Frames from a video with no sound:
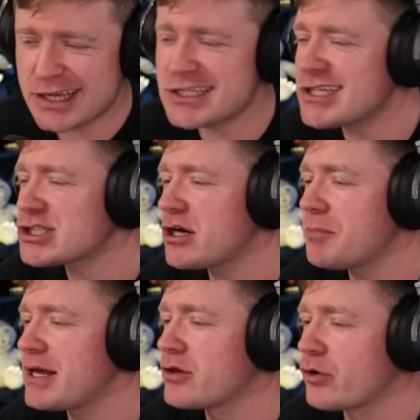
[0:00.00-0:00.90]
it's gonna
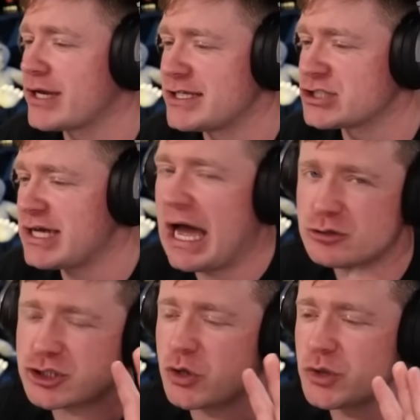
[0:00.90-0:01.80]
be a little easy. I'll
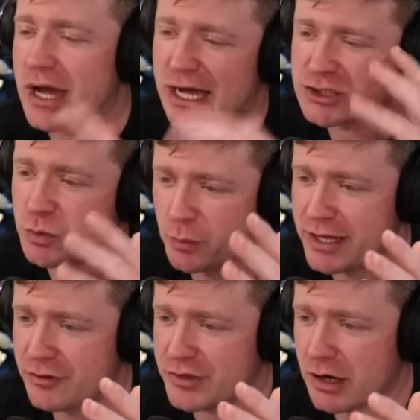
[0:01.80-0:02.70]
show you guys when we
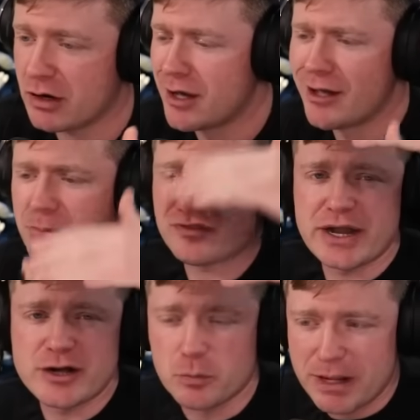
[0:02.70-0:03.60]
get there, but then
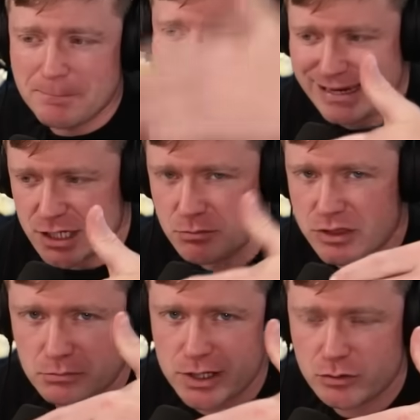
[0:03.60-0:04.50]
it'll be medium in
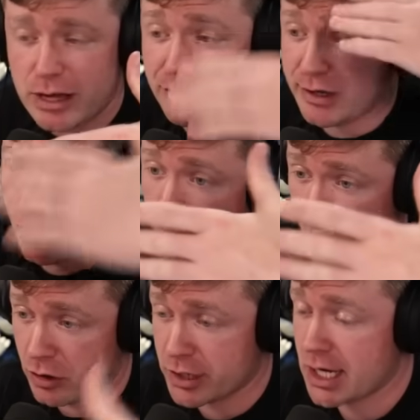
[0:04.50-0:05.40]
the middle and then
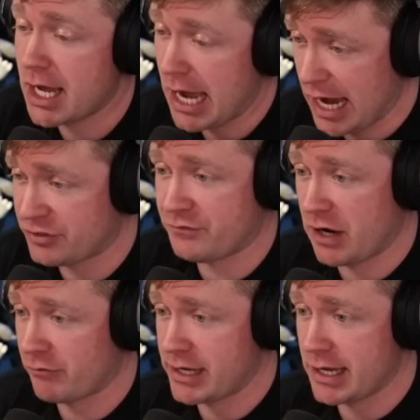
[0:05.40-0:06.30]
hard at the
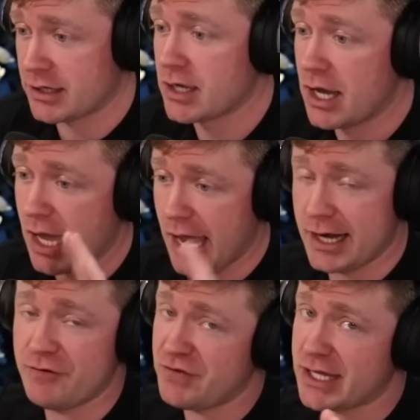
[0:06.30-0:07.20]
very end. And
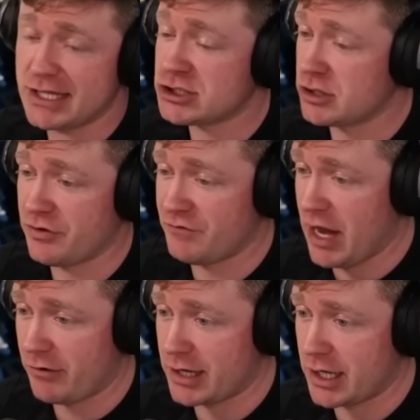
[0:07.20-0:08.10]
if he gets to the
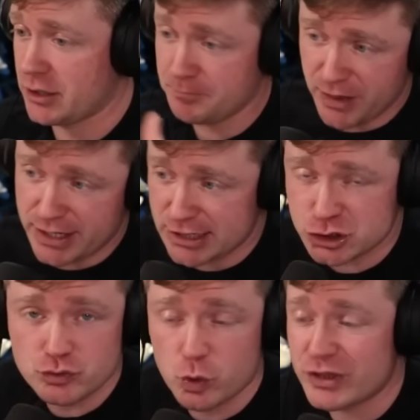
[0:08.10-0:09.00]
very end and gets
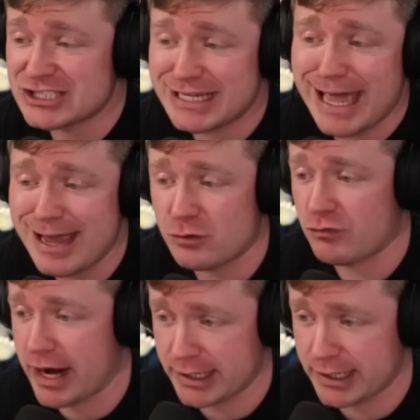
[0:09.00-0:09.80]
through this gate right